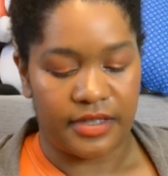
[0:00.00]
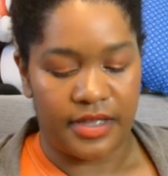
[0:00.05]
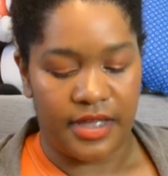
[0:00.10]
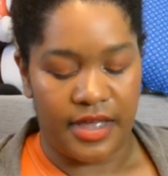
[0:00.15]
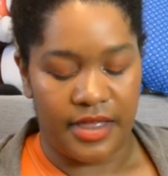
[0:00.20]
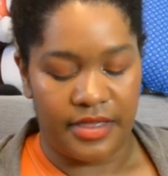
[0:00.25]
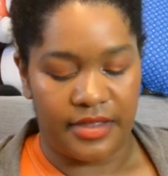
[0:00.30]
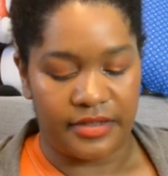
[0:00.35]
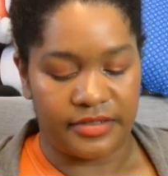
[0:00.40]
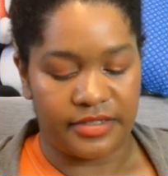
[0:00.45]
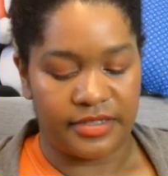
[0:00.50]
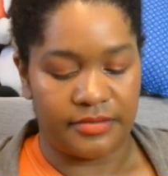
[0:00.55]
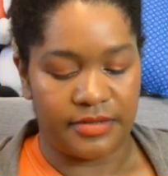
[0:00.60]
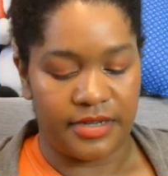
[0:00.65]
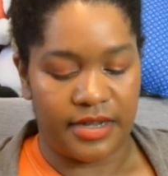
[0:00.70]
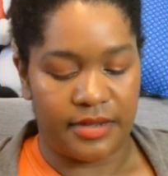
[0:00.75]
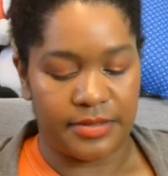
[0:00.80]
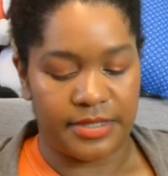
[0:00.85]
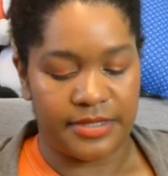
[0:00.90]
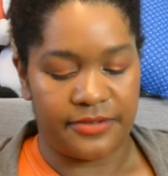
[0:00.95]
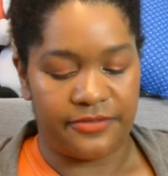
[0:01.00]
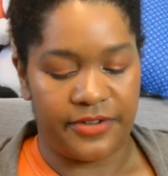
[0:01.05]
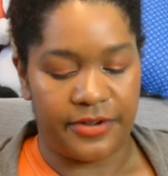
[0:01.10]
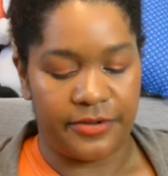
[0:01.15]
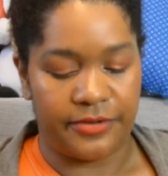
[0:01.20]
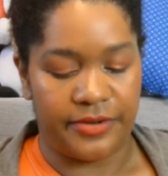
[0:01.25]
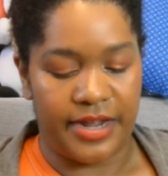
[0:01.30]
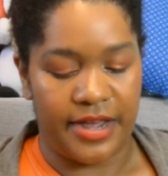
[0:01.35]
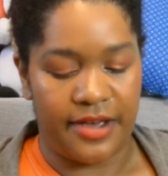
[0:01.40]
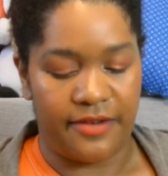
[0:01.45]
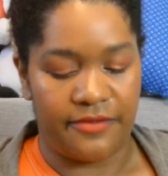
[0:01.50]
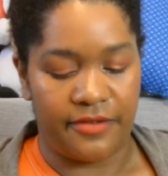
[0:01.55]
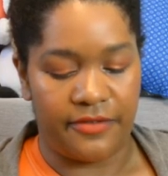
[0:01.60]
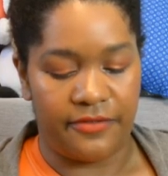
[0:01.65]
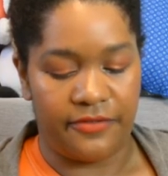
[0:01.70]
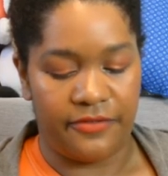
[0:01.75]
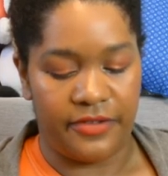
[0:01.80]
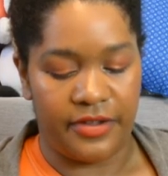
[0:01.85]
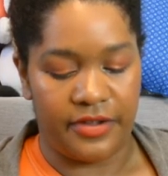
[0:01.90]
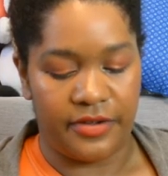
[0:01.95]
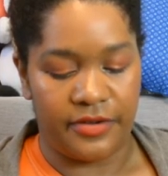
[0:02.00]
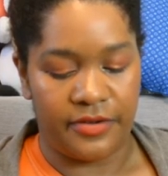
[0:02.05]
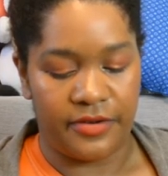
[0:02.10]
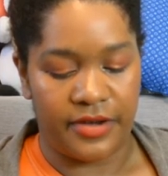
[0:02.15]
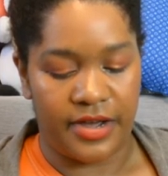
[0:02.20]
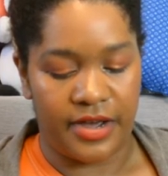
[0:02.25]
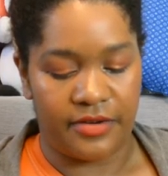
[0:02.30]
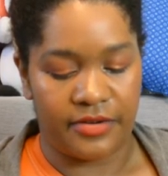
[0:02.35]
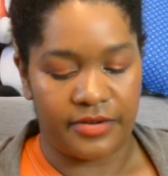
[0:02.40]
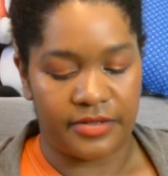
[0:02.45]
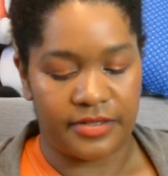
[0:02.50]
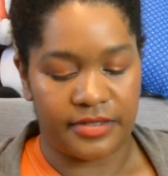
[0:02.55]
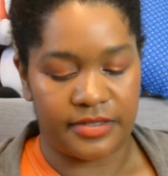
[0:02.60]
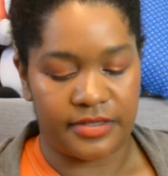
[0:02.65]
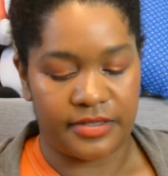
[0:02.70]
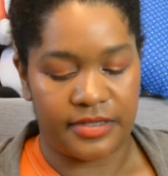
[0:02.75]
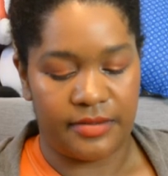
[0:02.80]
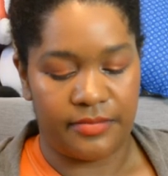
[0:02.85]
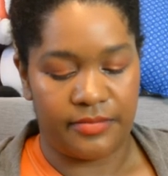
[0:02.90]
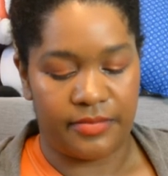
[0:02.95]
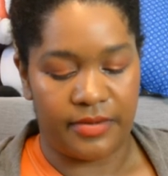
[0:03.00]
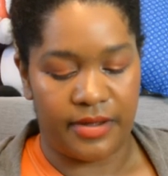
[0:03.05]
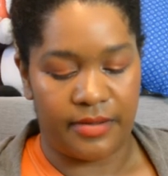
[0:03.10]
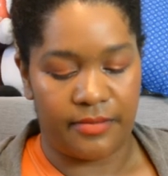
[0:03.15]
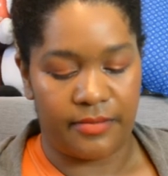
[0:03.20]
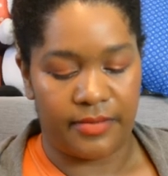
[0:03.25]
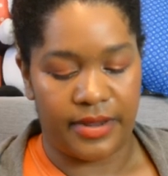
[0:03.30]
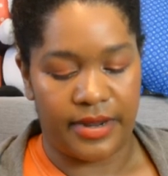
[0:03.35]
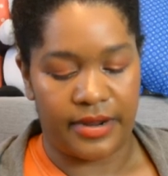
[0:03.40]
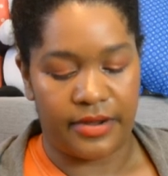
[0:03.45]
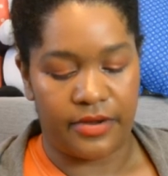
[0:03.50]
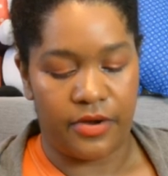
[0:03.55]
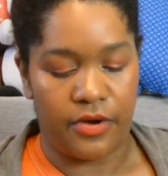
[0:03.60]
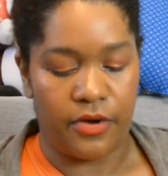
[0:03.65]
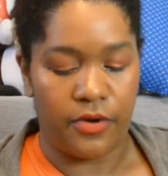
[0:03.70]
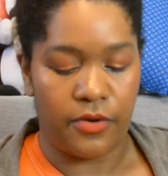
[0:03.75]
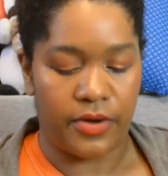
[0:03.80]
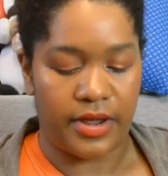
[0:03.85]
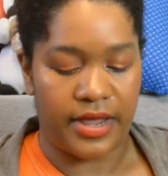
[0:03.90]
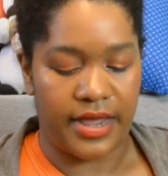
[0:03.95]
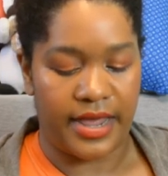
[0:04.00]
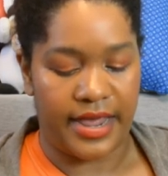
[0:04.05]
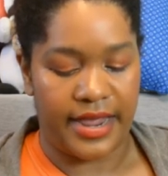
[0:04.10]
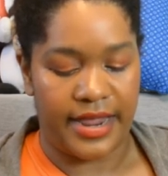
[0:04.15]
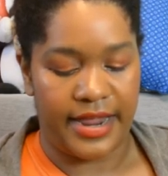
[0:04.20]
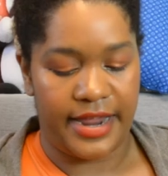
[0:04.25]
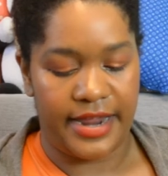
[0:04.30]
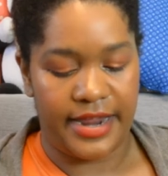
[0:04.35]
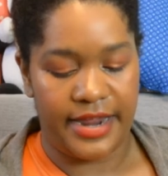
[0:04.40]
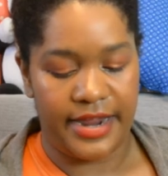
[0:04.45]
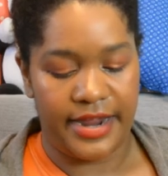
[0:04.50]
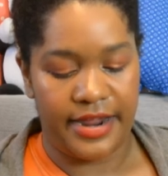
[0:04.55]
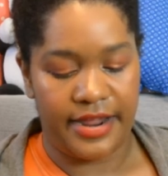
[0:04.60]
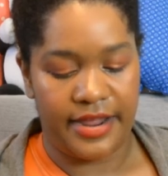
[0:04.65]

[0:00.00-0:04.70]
And then sometimes if I only have a few hours of sleep, I'm like, okay.